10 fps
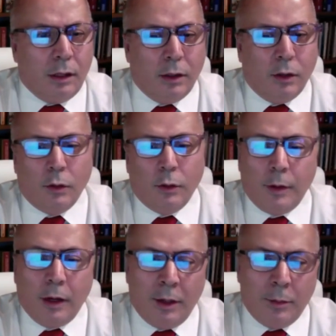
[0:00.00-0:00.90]
Hello,
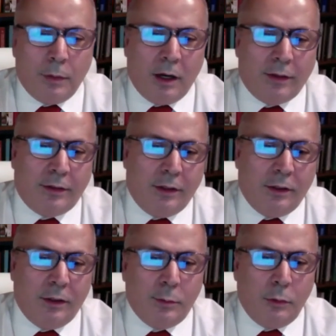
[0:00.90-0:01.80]
I am Bahattin
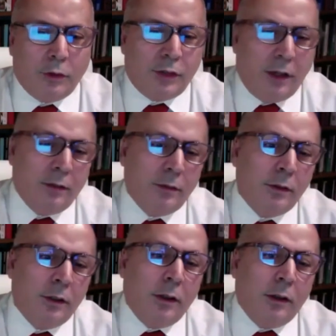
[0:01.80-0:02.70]
Buyuksahin.
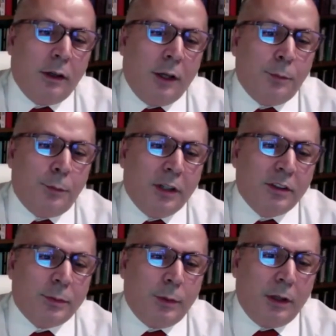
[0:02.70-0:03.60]
I'm
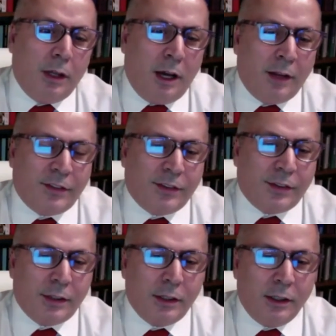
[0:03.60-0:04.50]
principal at
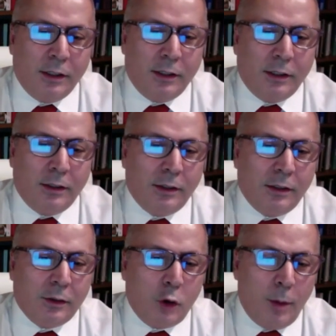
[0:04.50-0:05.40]

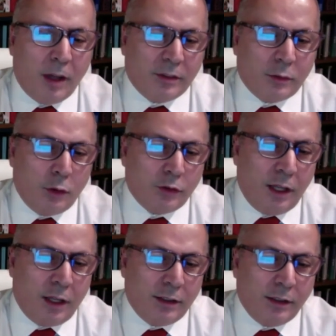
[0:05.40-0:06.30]
COMEX
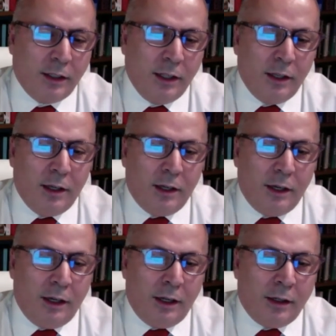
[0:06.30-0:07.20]
Consulting
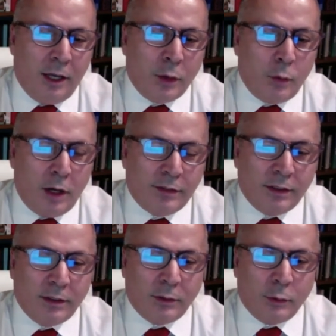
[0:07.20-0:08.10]
and Advising.
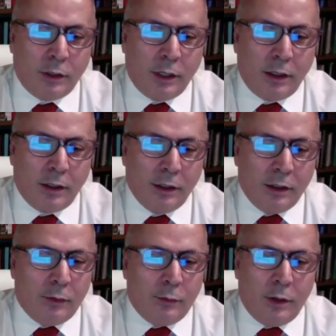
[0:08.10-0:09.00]
Today,
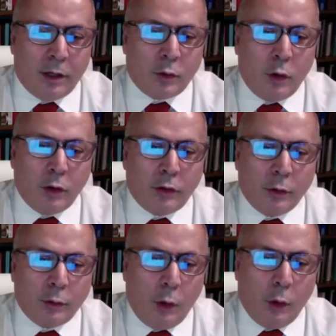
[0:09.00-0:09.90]
we are going to
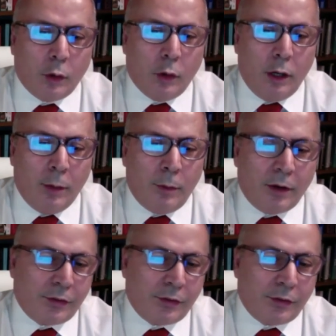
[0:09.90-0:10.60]
talk about